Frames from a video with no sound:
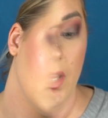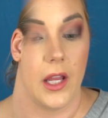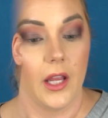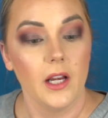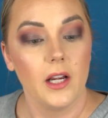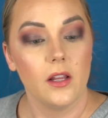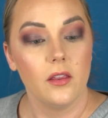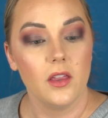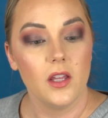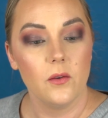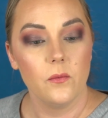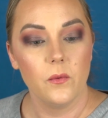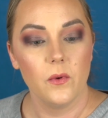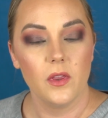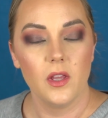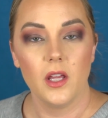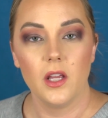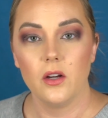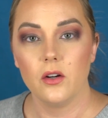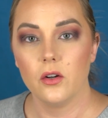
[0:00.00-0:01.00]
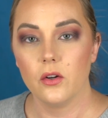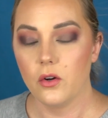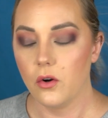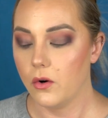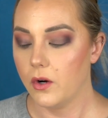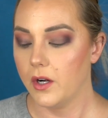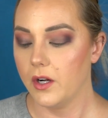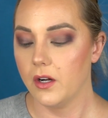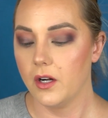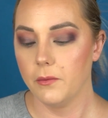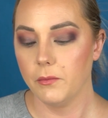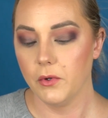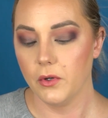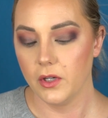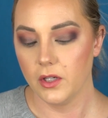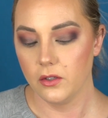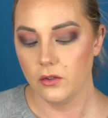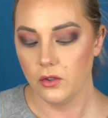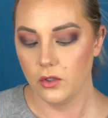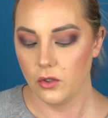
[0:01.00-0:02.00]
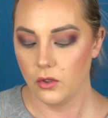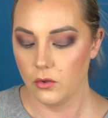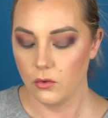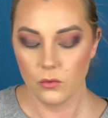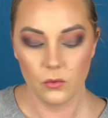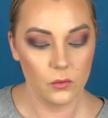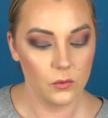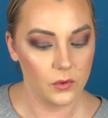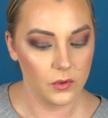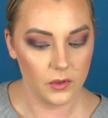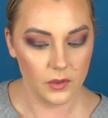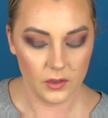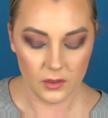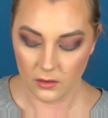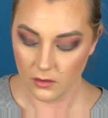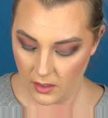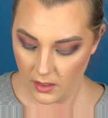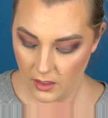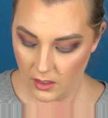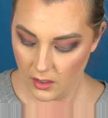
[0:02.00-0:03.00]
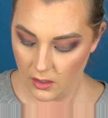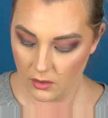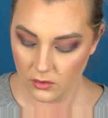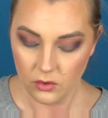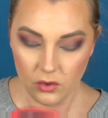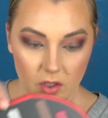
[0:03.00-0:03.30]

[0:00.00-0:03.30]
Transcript: And I think for the inner corner, I'm going to use the